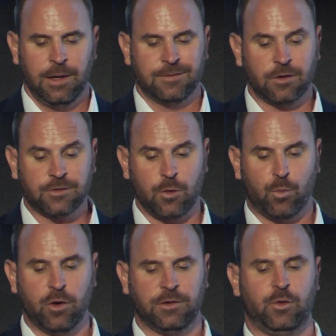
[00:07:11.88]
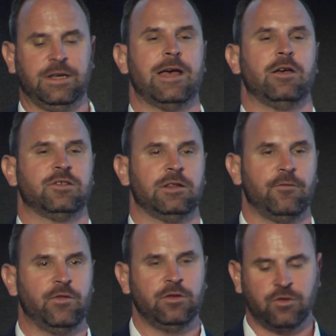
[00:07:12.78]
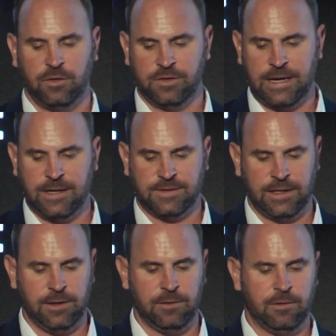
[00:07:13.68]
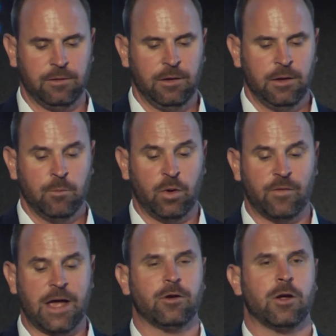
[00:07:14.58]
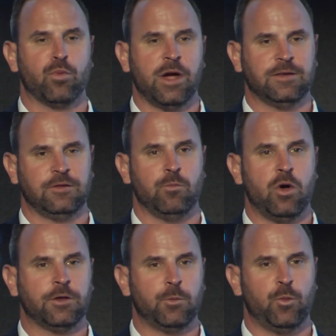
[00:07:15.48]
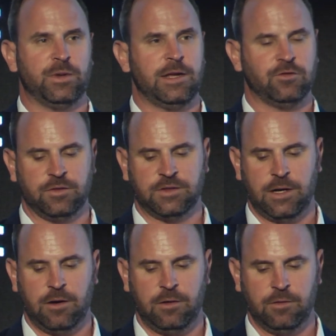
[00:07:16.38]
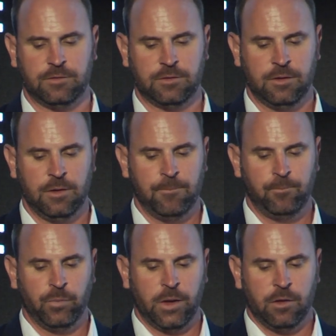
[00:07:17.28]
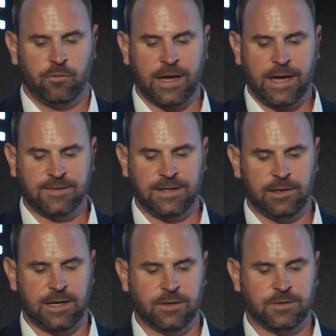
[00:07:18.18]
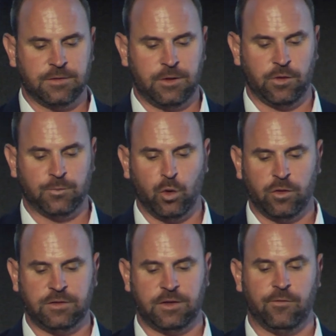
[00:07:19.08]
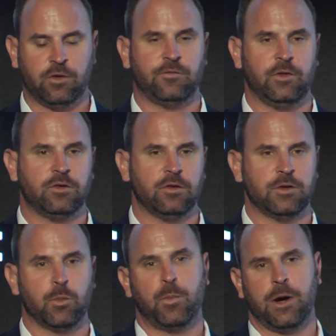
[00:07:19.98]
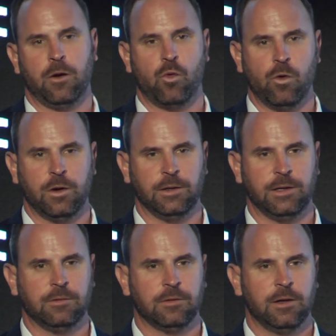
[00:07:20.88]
It's also important to acknowledge that the future is not singular, but rather comprises multiple potential scenarios. Threatcasting allows us to explore these diverse futures and prepare accordingly.